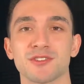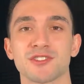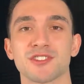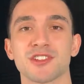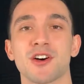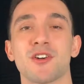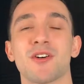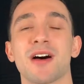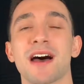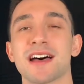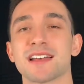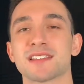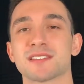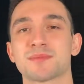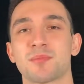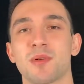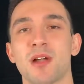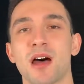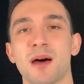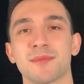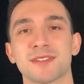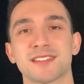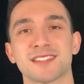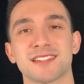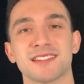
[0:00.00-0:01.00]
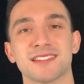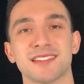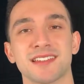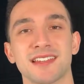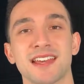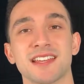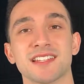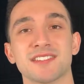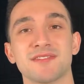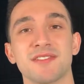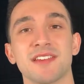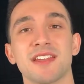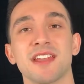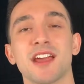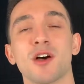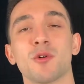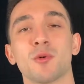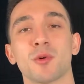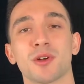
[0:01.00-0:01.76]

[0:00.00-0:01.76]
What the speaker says: So as promised, in today's video,